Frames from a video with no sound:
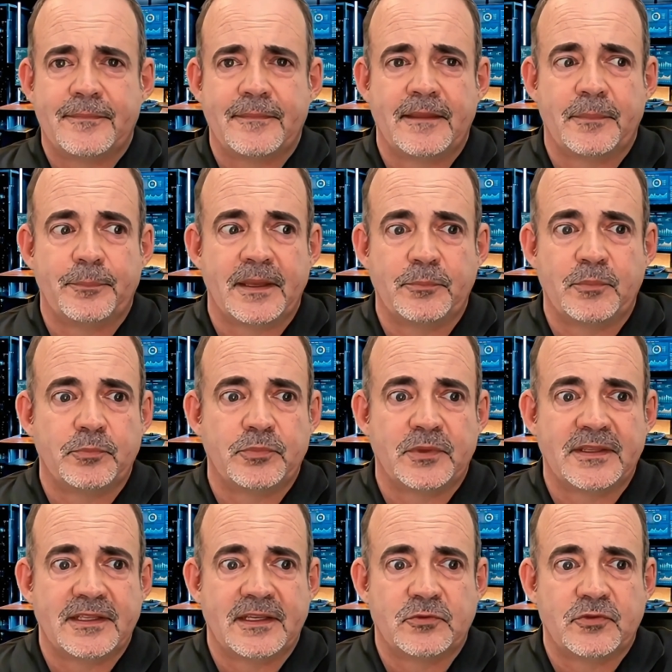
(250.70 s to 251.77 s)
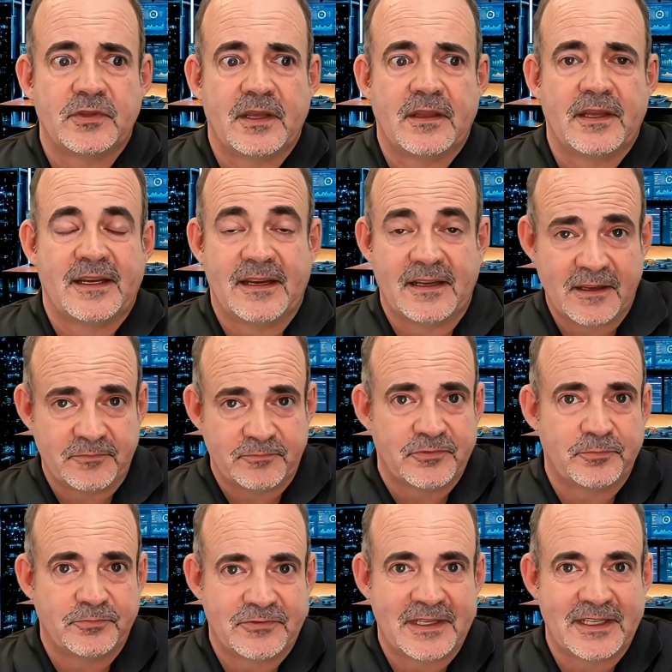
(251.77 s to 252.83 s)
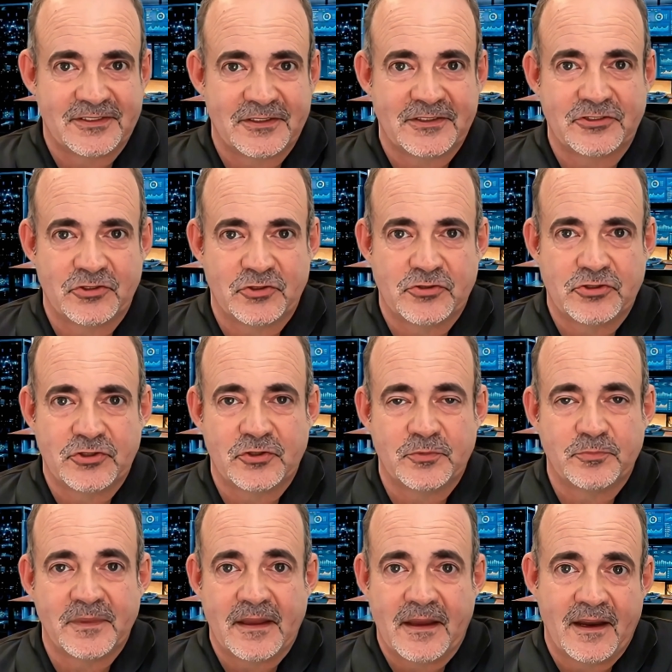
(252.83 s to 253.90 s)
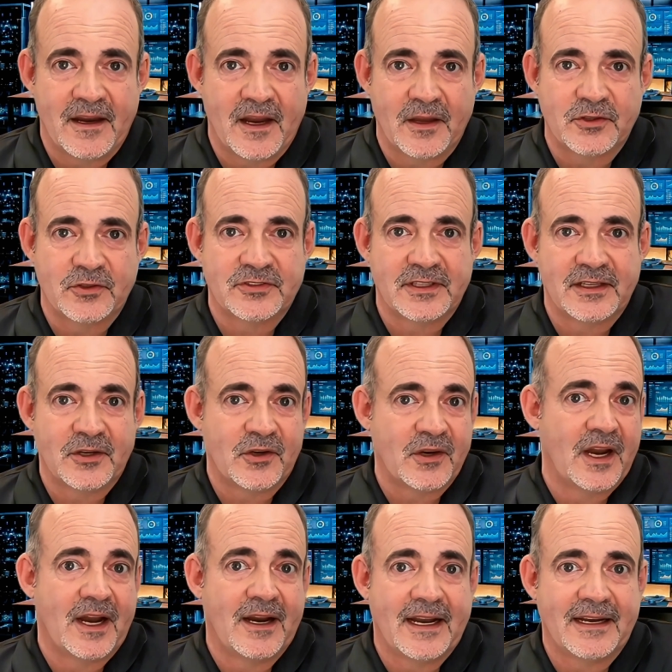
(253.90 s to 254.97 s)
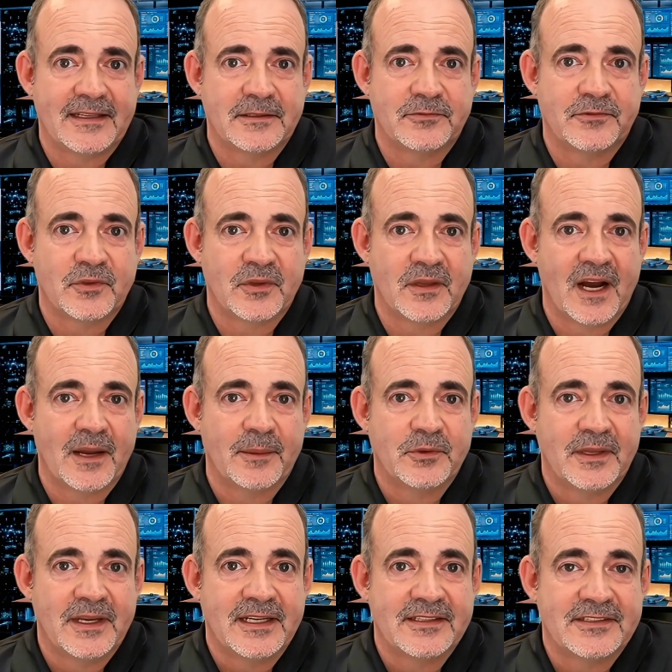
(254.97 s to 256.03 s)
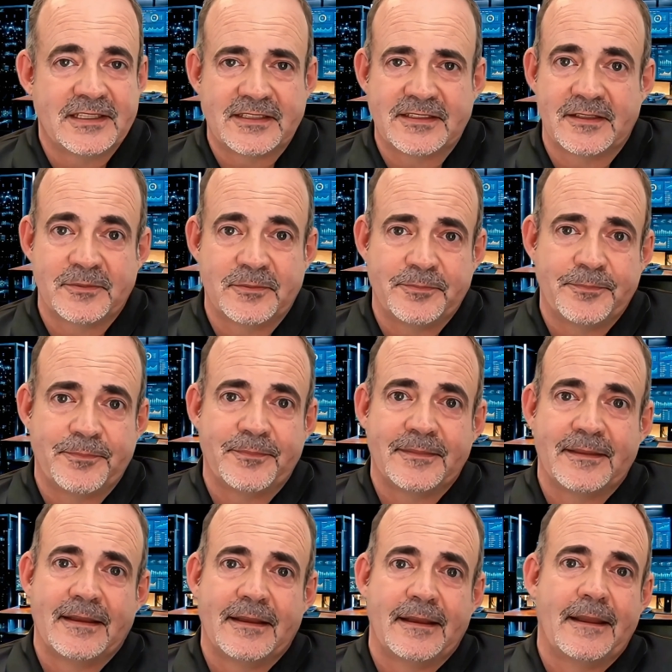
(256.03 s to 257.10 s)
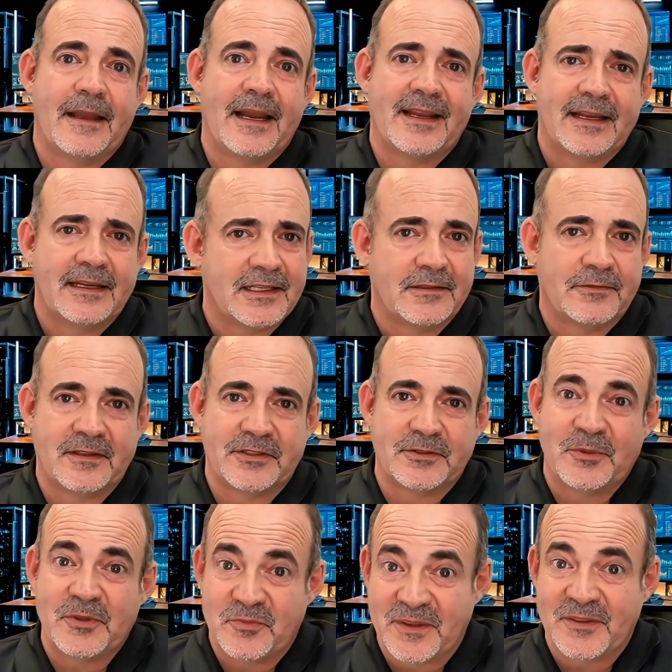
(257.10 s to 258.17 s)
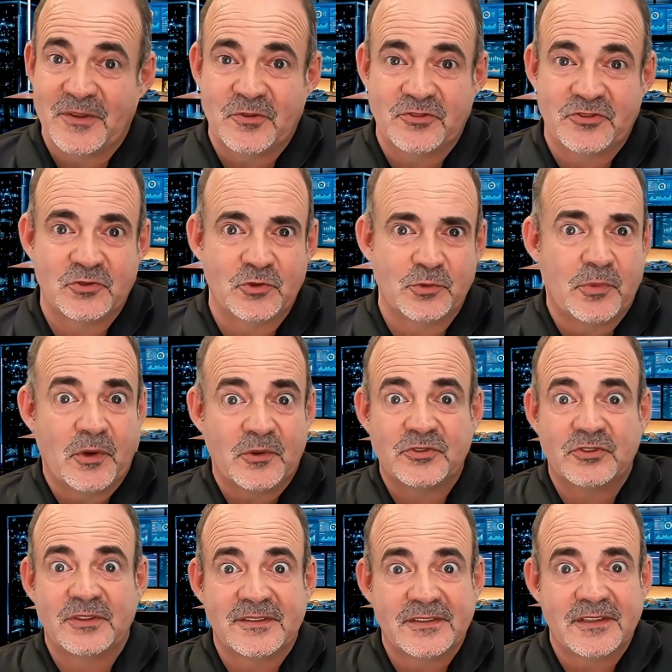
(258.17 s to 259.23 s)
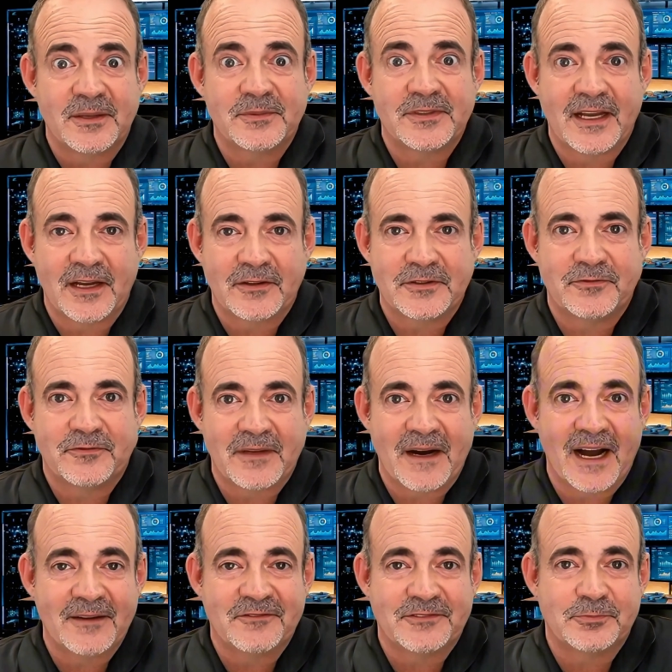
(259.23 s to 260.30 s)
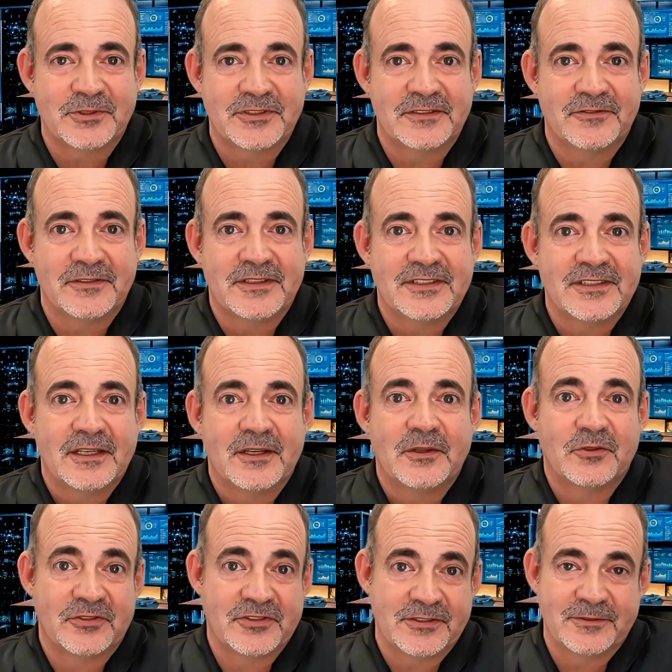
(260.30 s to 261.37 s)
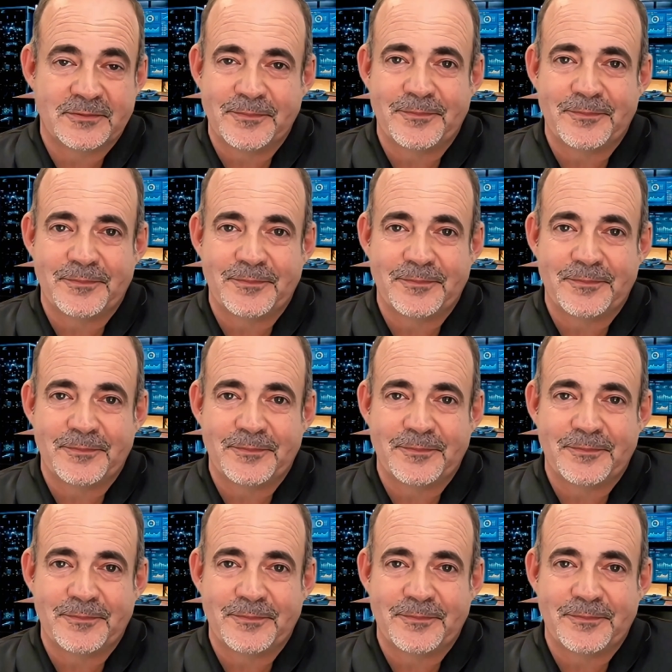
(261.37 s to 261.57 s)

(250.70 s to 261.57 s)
The people printing real income from faceless YouTube are using Claude as a full operating system. And the difference between those two approaches comes down to 5 specific skills.